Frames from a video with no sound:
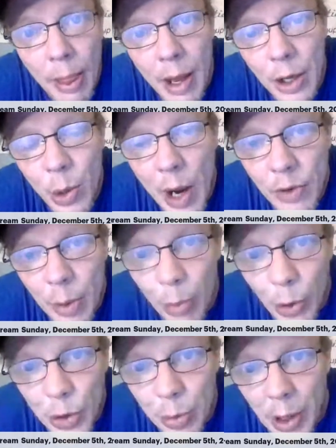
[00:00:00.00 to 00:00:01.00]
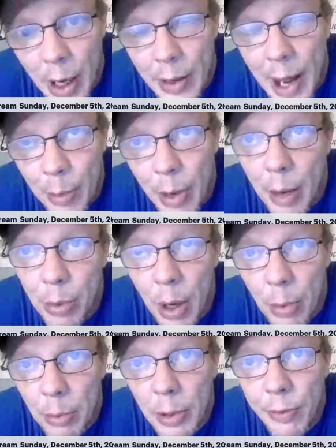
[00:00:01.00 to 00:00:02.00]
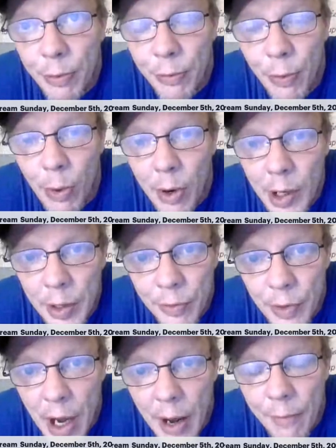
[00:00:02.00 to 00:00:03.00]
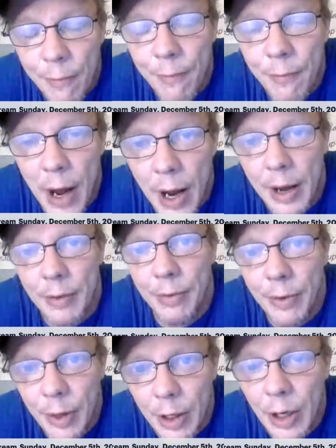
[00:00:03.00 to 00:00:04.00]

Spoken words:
and you have to multiply that by probably 4, if not 5,